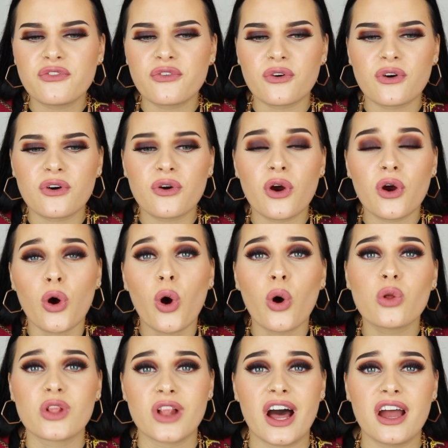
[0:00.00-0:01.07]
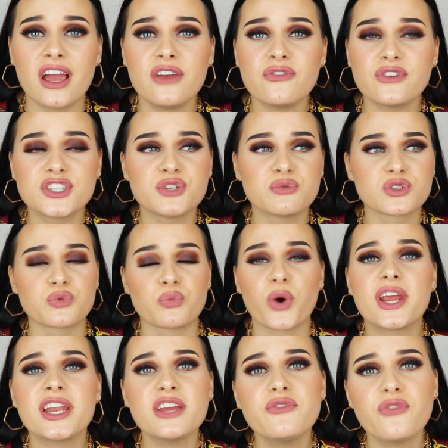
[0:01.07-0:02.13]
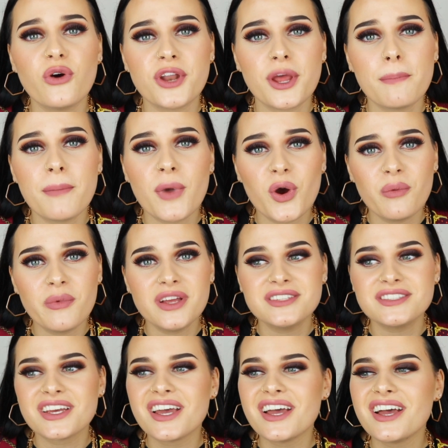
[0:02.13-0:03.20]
for her whole life and she was waiting for that moment.